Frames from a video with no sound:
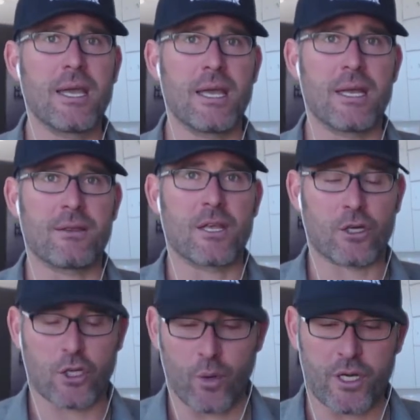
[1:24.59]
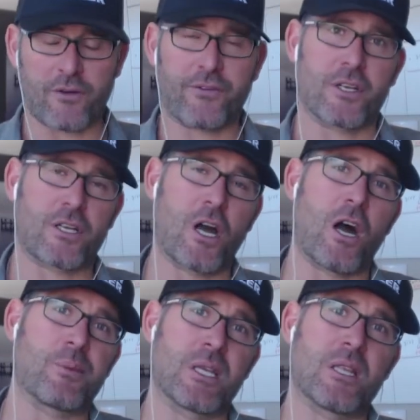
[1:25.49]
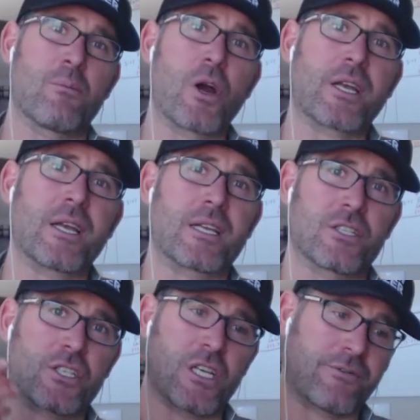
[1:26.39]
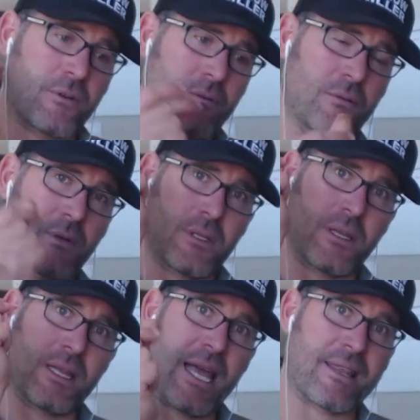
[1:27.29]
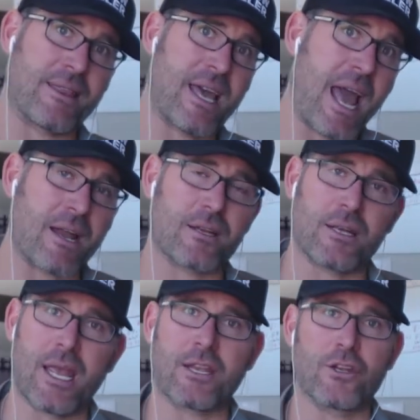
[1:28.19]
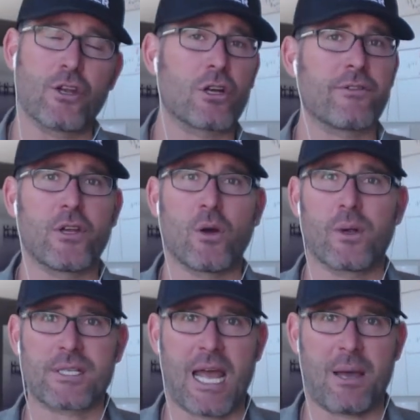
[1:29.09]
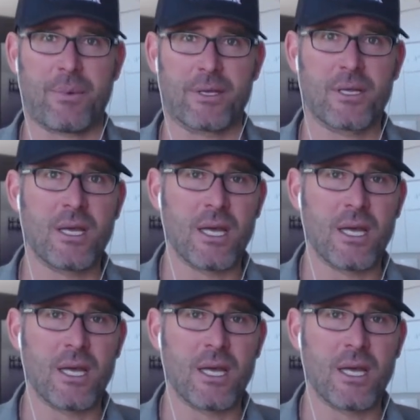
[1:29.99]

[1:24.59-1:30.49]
It, they're going off of the comps, and the market can shift like that, and you don't even know what's happened.